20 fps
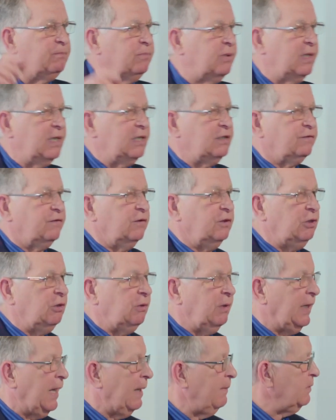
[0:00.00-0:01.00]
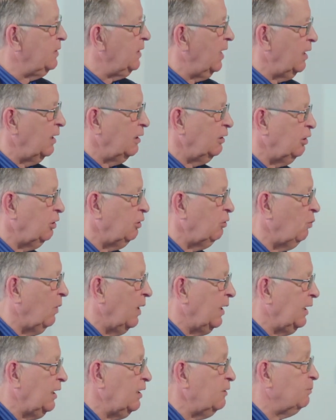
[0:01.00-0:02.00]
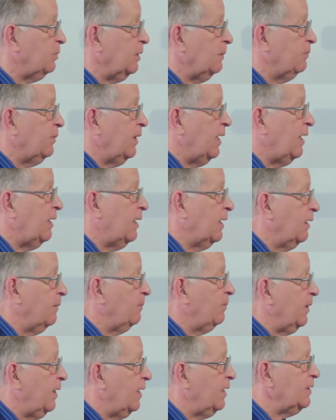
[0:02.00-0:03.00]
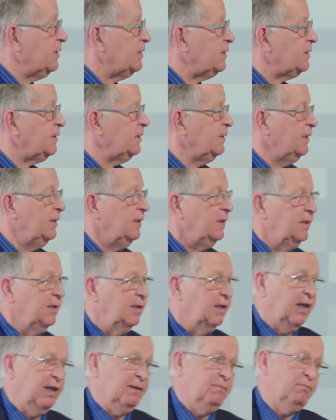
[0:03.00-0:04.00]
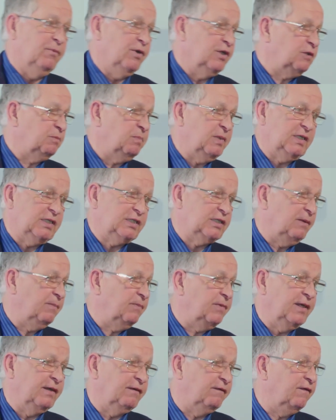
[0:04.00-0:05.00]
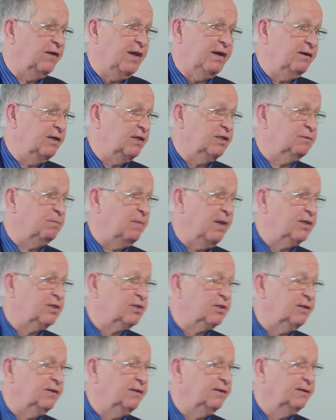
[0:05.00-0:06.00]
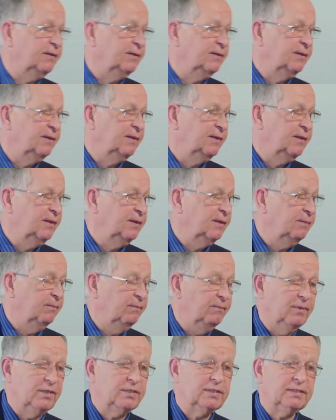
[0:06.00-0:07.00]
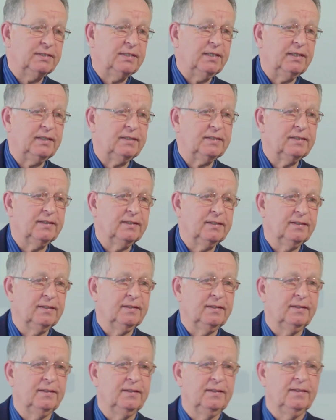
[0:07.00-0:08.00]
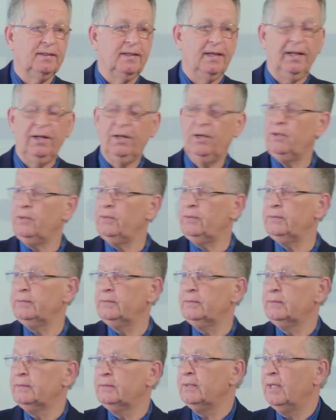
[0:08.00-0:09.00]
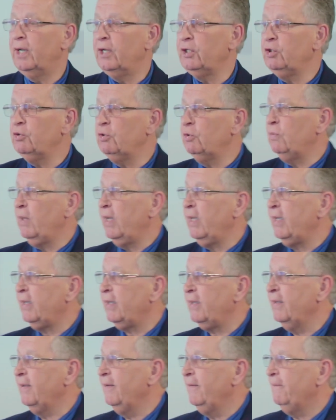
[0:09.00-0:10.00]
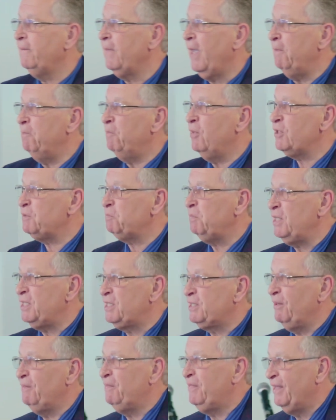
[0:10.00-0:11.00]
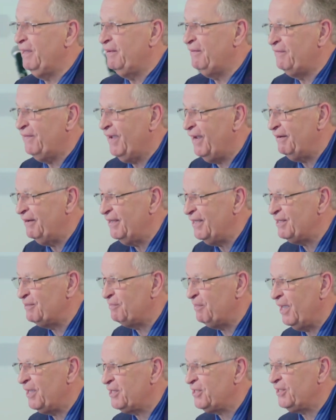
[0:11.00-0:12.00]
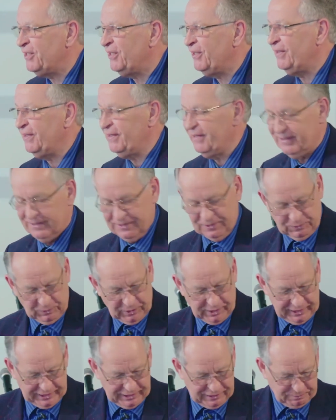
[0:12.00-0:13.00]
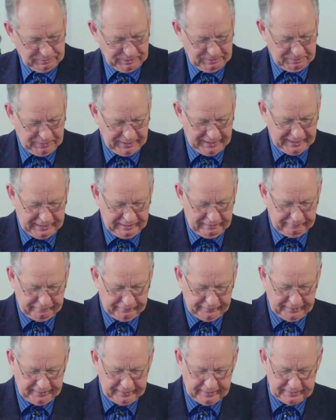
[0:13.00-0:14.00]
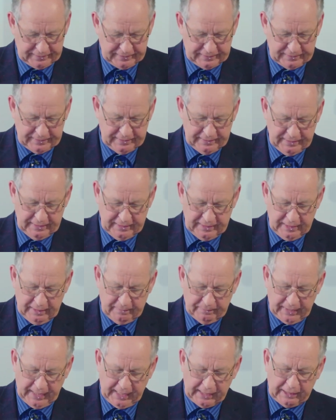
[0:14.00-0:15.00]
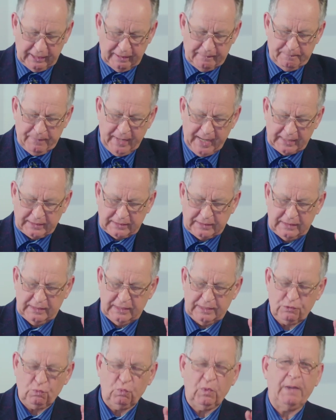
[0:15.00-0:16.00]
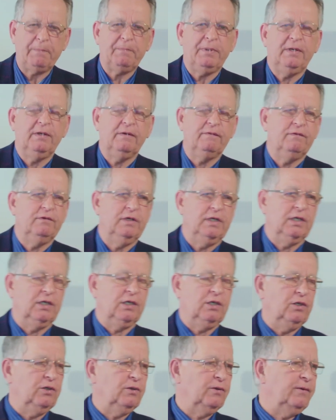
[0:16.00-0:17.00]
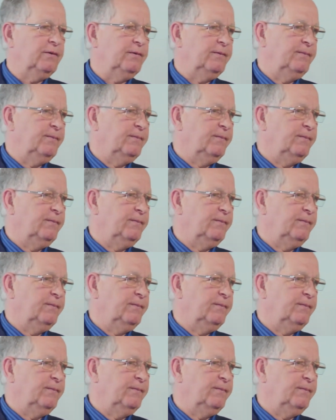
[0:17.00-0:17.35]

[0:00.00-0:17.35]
a place for you, and I'm telling you, when He's preparing a place, it must be something very special. Mustn't it? Hello? Are you awake? It must be something very special, what He's preparing for us. But I come back to this weapon of ridicule.